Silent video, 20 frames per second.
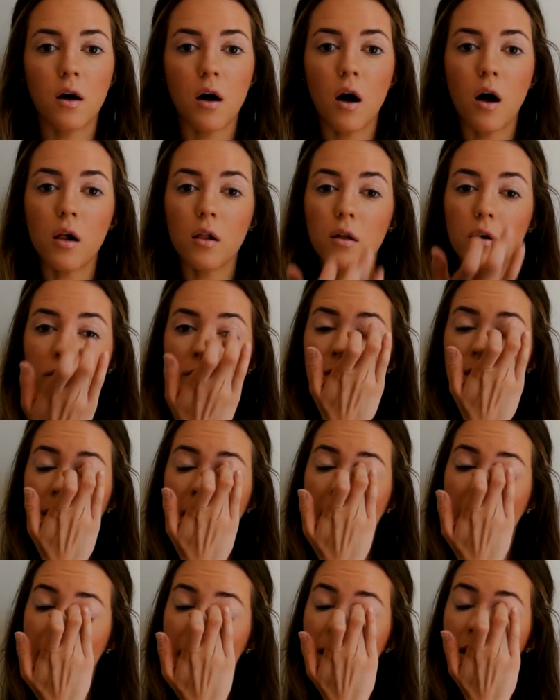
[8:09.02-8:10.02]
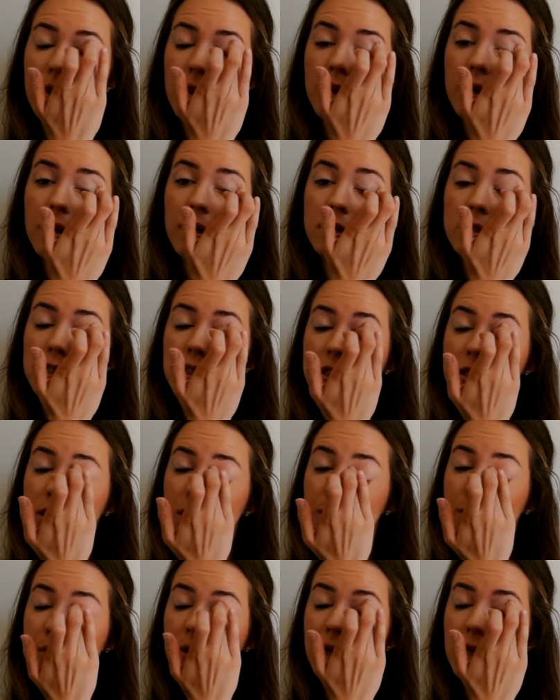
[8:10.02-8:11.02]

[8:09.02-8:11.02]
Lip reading: all over the eyelid. It's super